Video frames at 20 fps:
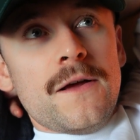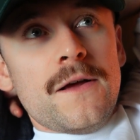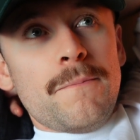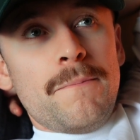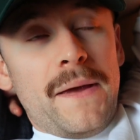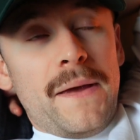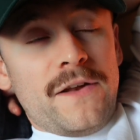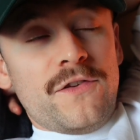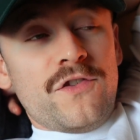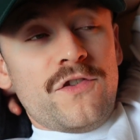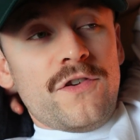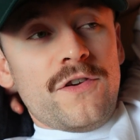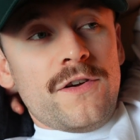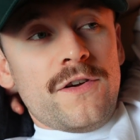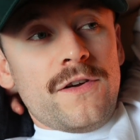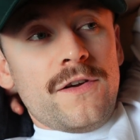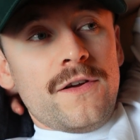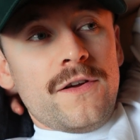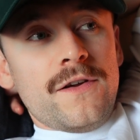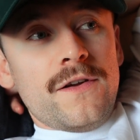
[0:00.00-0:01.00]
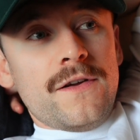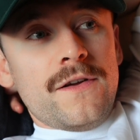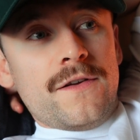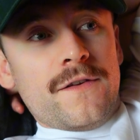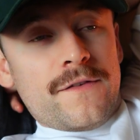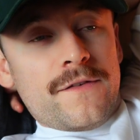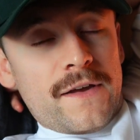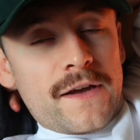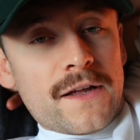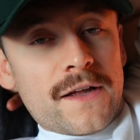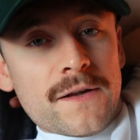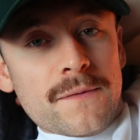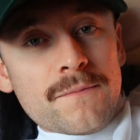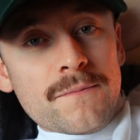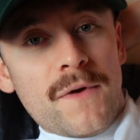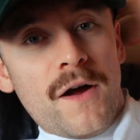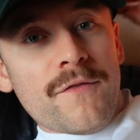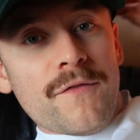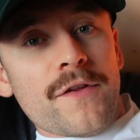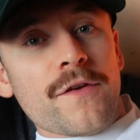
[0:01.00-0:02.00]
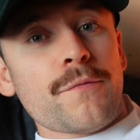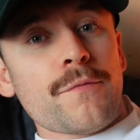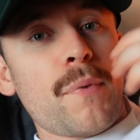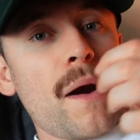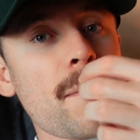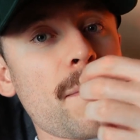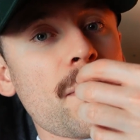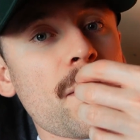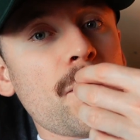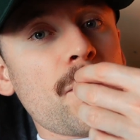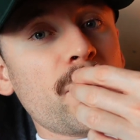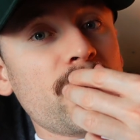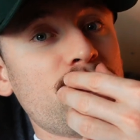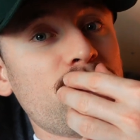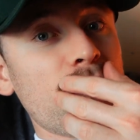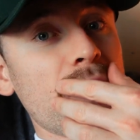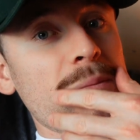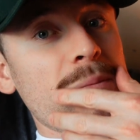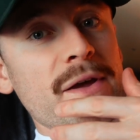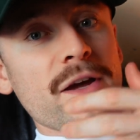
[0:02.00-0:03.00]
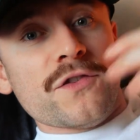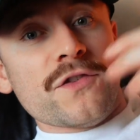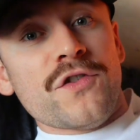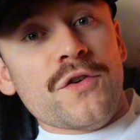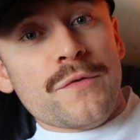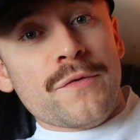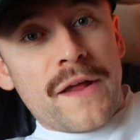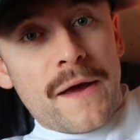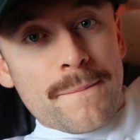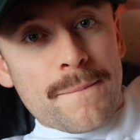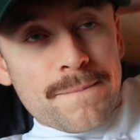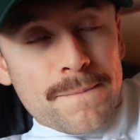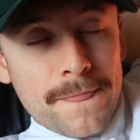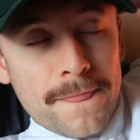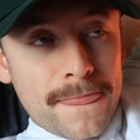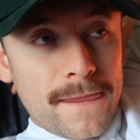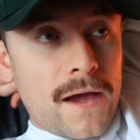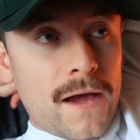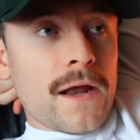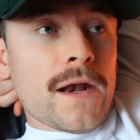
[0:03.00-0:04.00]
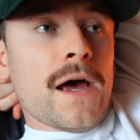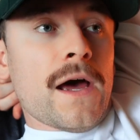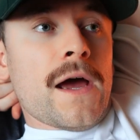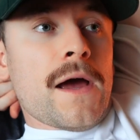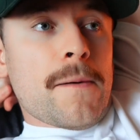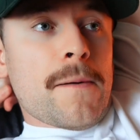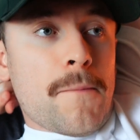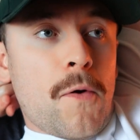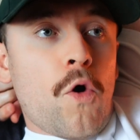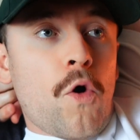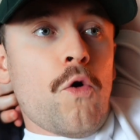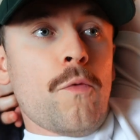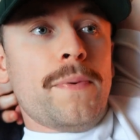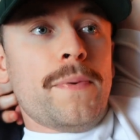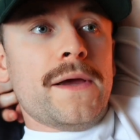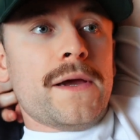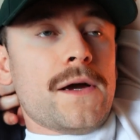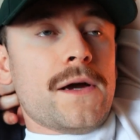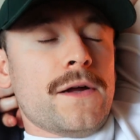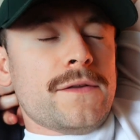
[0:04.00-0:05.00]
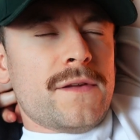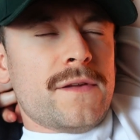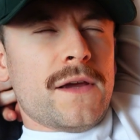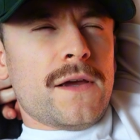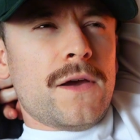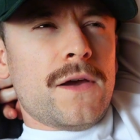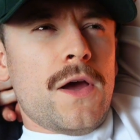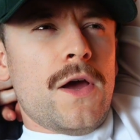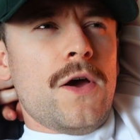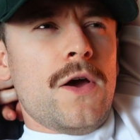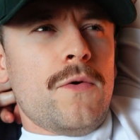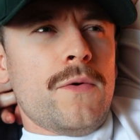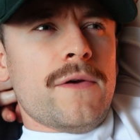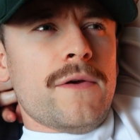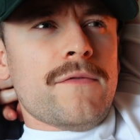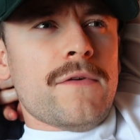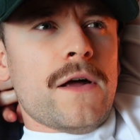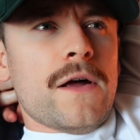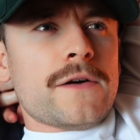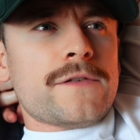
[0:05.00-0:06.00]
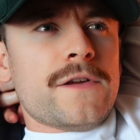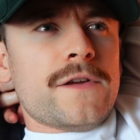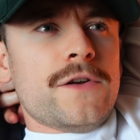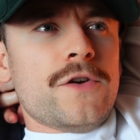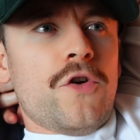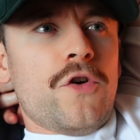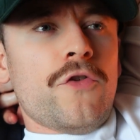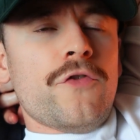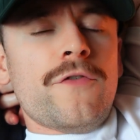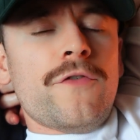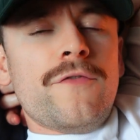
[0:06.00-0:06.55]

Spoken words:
bench single of this prep, which will be on Tuesday. And I am hoping, I think we've locked in under